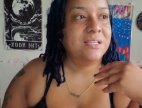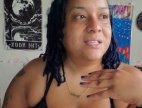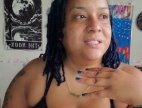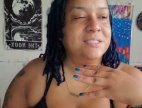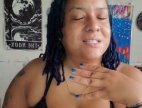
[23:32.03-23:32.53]

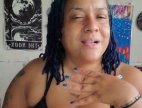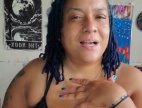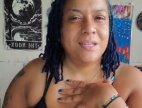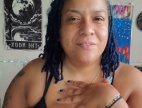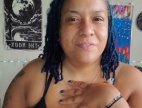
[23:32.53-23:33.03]
and it's like
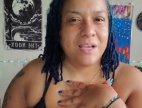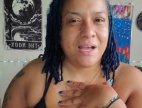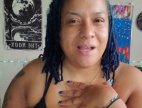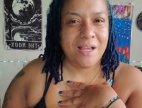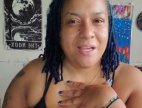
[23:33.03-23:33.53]
I love
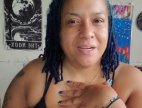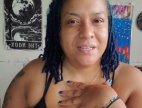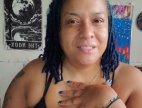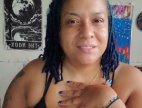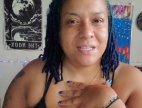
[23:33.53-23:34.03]
God,
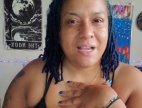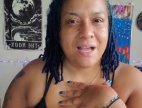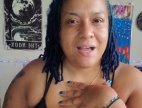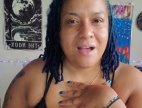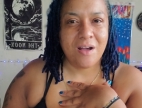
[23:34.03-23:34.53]
and it's like
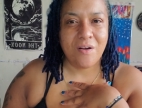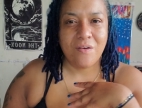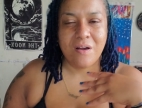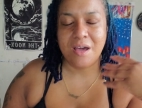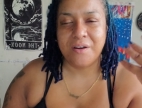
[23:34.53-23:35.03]
how
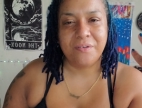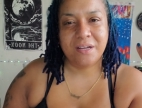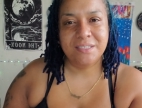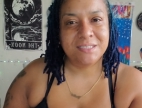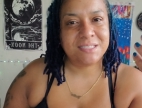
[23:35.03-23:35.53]
I don't
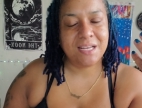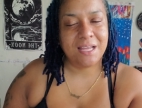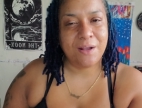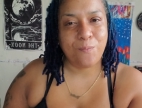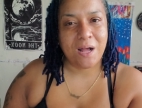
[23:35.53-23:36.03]
understand
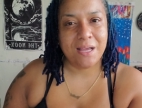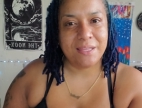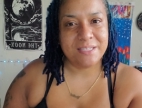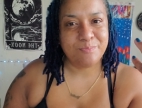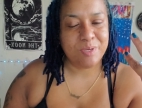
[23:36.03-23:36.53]
like why
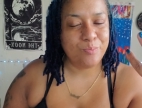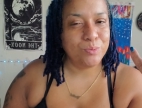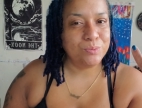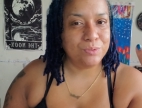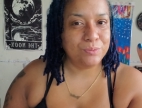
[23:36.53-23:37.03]
these
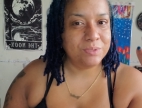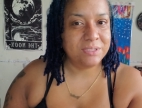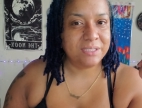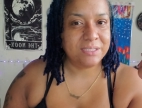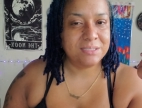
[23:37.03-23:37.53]
people do the
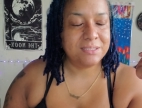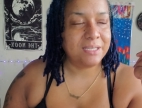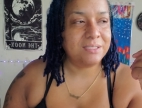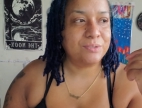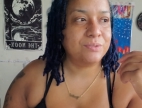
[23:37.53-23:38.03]
things
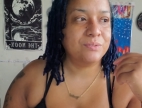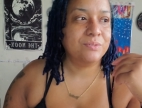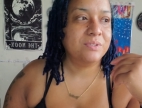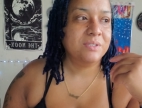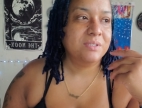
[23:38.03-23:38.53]
they do,
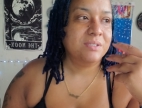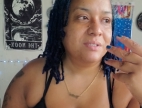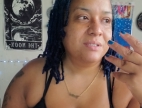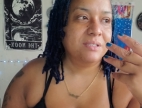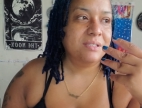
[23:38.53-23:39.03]

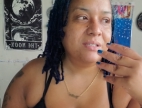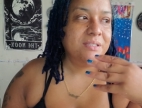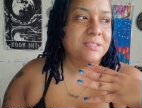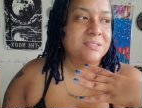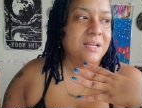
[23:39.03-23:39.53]

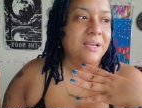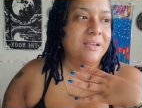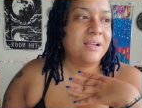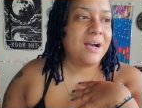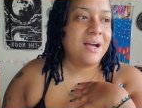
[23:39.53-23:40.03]
and it's
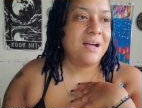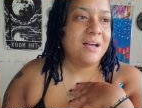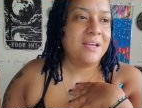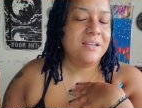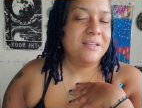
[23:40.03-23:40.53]
like
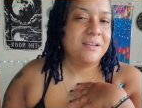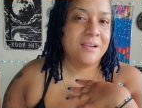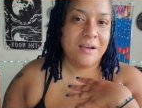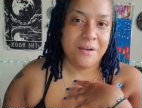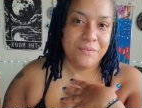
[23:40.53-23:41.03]
God
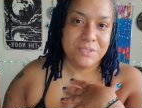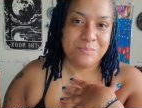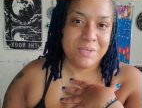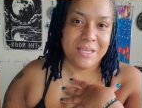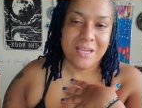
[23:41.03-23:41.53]
covers
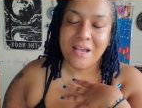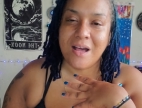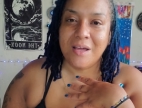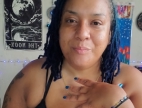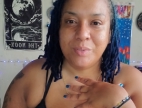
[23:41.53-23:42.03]
me,
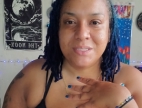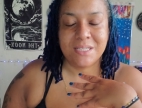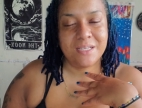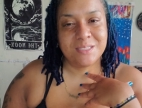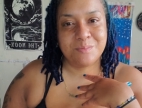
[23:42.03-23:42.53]
God
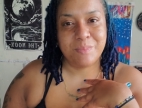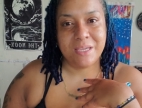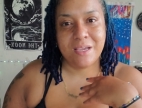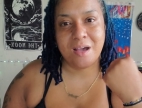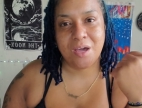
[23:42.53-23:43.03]
protects
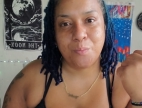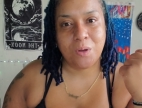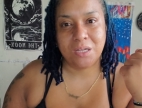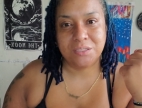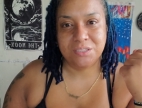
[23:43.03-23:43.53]
me, God
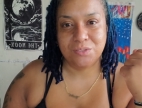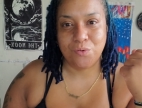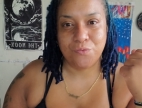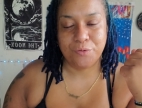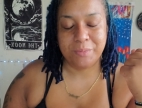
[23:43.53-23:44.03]
watches
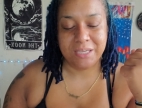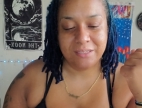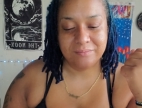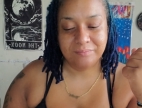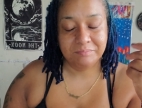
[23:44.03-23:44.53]
over
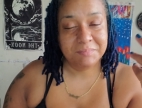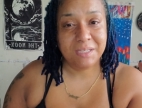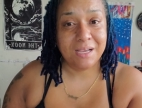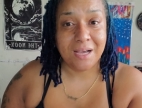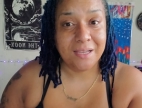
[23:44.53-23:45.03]
me,
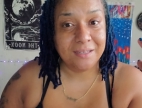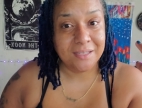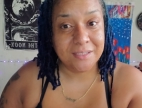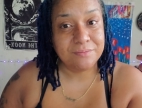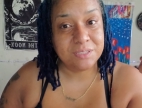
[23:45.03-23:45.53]
God
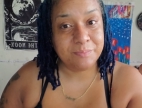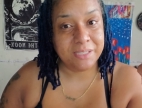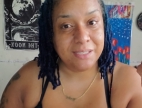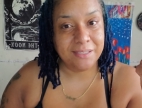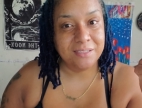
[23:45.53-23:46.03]
loves
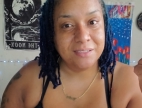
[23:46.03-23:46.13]
me.